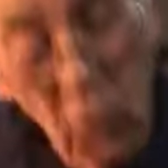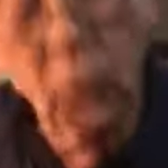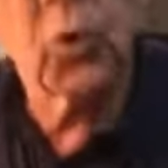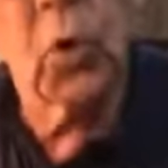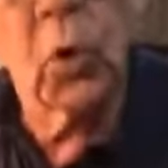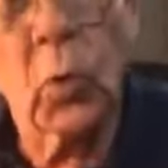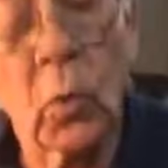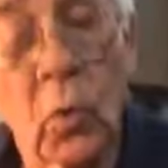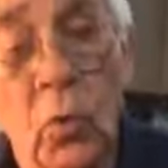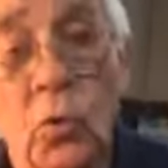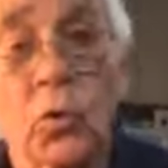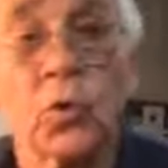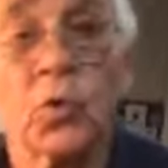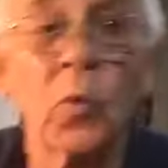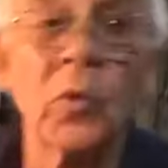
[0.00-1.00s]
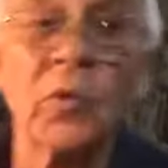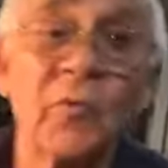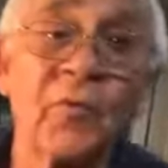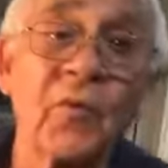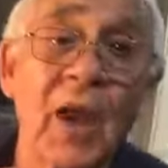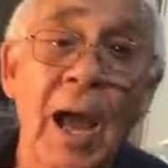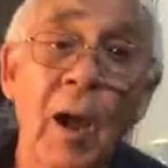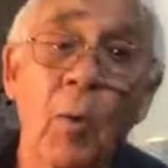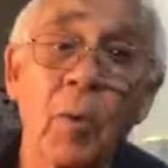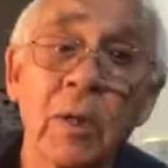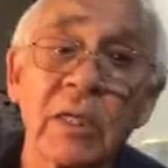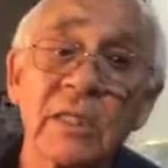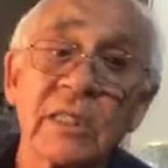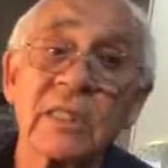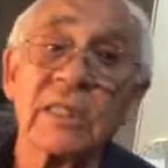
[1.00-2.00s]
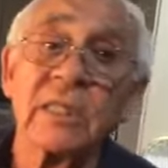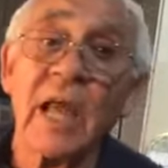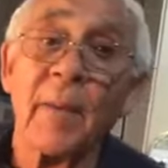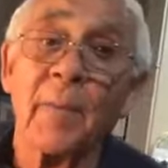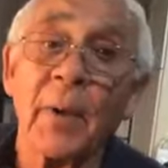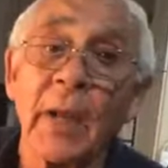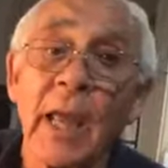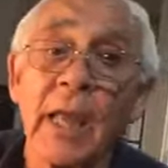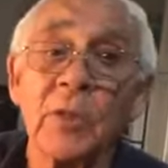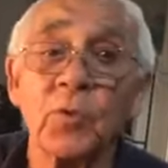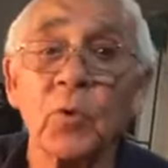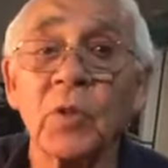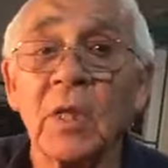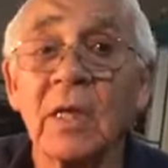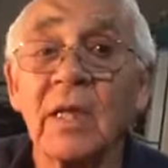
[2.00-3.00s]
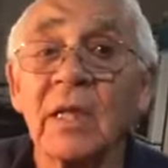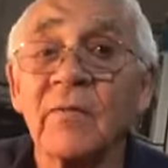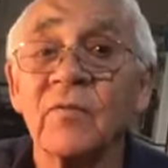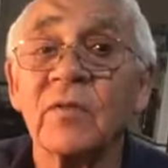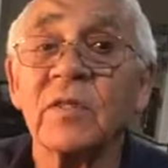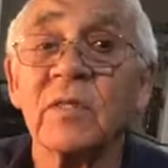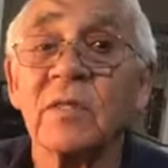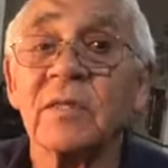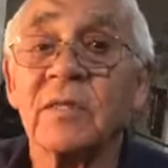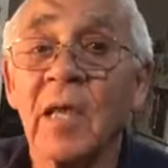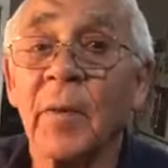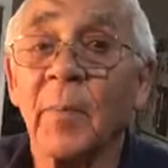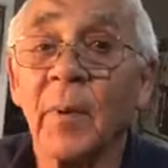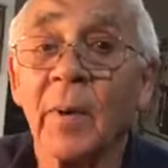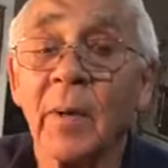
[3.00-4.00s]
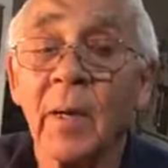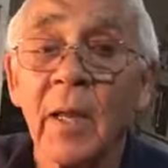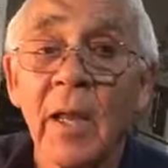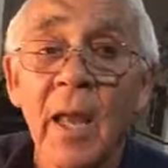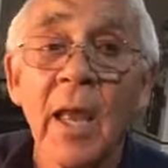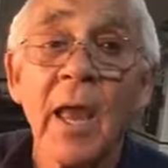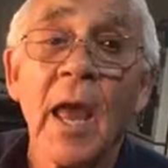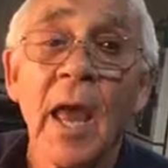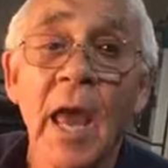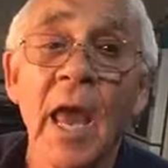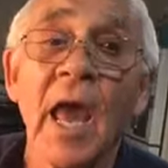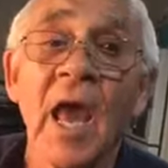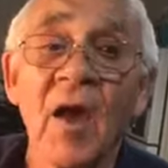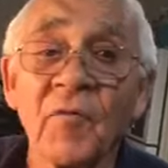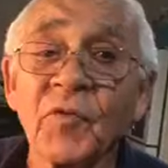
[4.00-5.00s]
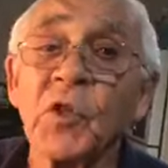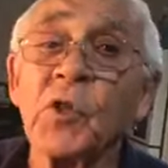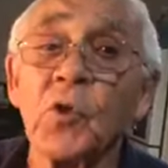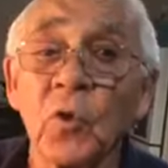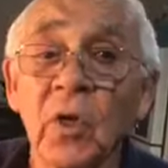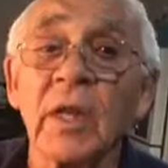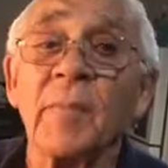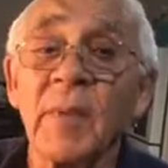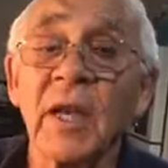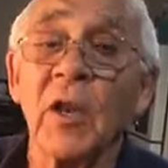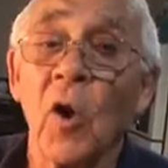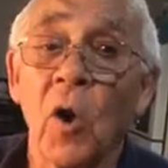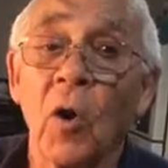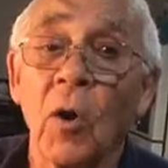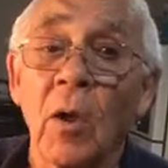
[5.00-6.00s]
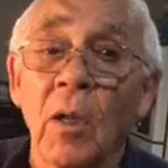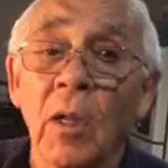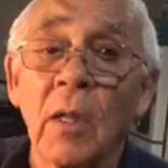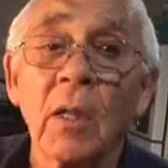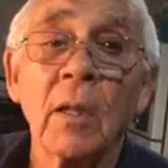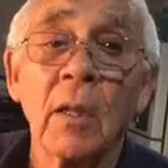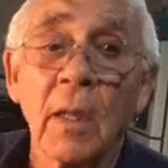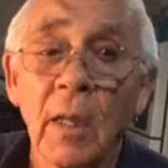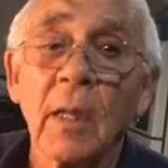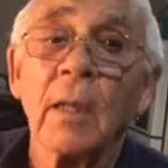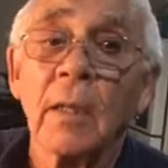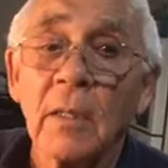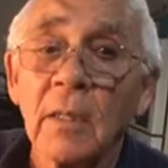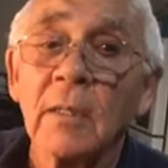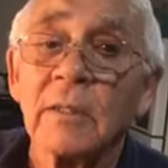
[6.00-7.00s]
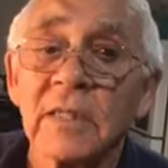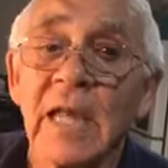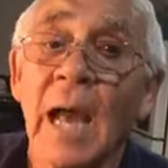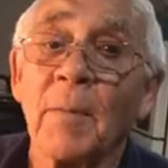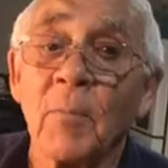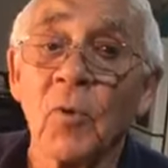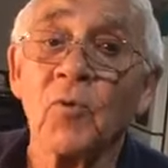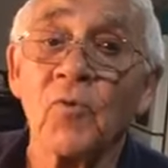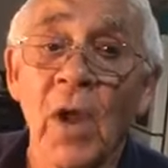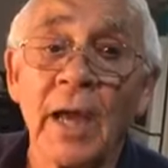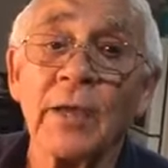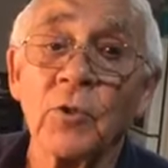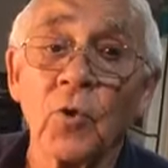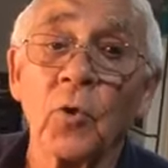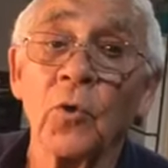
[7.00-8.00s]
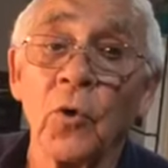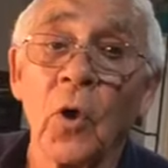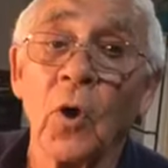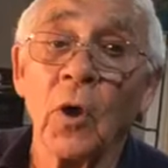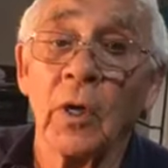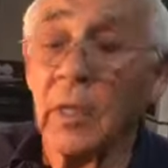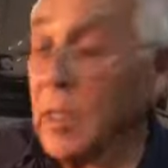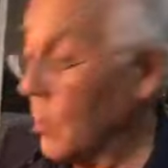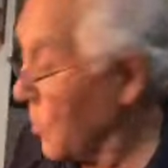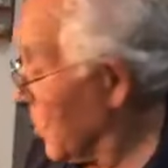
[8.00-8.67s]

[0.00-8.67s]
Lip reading: you do the flour separate and do the leaves separate. And after you let me know, some right or wrong.